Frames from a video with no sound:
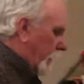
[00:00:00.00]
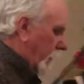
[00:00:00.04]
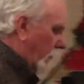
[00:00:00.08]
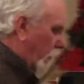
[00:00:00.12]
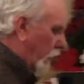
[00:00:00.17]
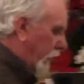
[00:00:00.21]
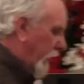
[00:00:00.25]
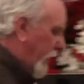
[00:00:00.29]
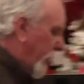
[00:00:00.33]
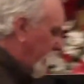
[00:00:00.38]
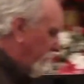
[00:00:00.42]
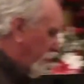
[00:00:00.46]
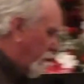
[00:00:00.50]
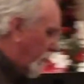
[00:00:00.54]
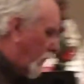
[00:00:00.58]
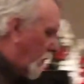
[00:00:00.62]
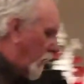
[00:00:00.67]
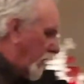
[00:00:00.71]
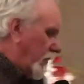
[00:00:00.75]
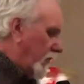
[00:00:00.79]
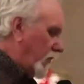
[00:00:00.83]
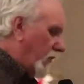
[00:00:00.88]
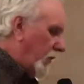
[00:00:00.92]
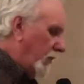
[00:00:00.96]

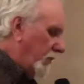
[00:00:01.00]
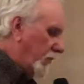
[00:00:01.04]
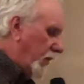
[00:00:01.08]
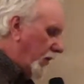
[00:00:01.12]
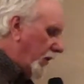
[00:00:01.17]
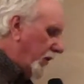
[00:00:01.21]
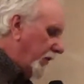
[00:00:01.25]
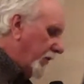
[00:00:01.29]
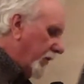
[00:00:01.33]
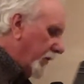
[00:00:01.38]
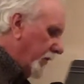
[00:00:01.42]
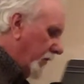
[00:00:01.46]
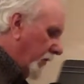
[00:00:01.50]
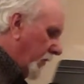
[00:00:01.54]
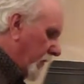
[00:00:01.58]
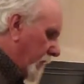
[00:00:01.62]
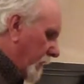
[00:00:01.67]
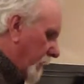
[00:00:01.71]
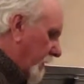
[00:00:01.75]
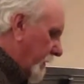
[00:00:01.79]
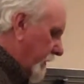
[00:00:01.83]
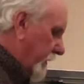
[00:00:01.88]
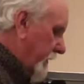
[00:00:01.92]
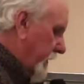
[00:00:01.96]
when Brother
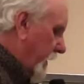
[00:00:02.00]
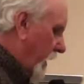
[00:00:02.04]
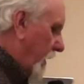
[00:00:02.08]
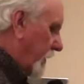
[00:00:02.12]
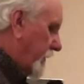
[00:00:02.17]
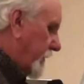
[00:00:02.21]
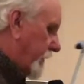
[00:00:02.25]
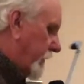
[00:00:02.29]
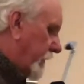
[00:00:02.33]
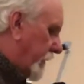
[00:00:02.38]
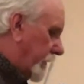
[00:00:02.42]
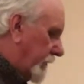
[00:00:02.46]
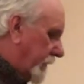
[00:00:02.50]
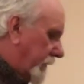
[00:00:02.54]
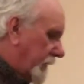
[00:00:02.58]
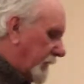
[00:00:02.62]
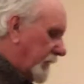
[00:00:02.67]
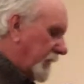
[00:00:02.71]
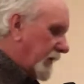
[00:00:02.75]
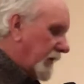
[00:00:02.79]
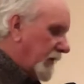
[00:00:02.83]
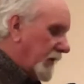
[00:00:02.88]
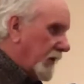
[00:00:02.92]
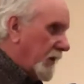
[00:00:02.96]
Stockstill
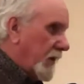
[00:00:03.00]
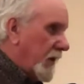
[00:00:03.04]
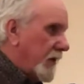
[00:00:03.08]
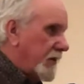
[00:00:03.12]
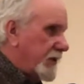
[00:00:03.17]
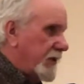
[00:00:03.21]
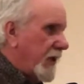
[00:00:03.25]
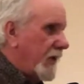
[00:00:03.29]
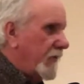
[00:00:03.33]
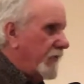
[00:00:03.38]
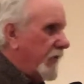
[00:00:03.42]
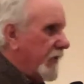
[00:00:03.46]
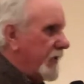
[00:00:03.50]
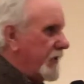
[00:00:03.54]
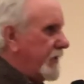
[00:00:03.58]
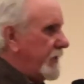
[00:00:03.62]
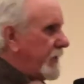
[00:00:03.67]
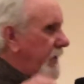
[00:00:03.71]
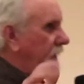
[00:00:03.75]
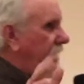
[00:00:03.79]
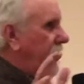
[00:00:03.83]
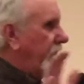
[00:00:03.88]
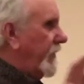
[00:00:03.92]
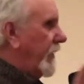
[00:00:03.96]
said,
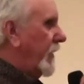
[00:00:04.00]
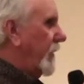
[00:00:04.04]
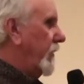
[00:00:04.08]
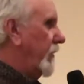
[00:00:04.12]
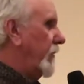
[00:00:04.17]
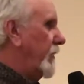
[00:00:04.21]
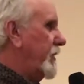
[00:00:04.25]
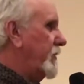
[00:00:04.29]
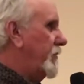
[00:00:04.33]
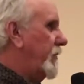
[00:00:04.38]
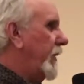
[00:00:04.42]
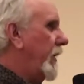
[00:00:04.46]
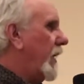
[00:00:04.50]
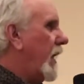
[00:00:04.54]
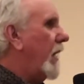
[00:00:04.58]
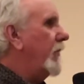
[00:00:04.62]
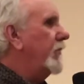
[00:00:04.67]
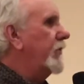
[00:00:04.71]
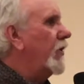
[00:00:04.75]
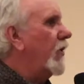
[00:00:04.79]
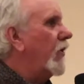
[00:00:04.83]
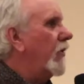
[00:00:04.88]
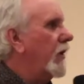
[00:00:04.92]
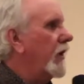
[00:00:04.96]
"Receive the Holy Spirit," I'm
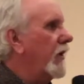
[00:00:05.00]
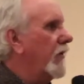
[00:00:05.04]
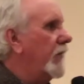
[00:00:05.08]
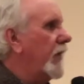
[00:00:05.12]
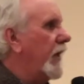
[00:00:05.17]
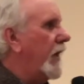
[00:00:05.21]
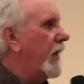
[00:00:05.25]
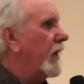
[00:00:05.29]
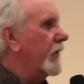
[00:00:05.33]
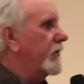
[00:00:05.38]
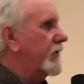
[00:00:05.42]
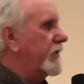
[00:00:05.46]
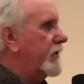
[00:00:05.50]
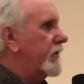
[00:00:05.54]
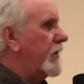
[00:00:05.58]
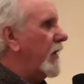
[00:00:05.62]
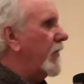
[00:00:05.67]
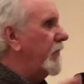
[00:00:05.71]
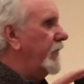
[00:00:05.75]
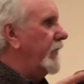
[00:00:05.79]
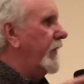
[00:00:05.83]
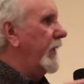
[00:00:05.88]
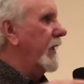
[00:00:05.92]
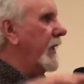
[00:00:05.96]
talking about
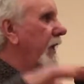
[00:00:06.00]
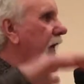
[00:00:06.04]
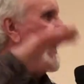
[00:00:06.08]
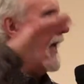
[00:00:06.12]
something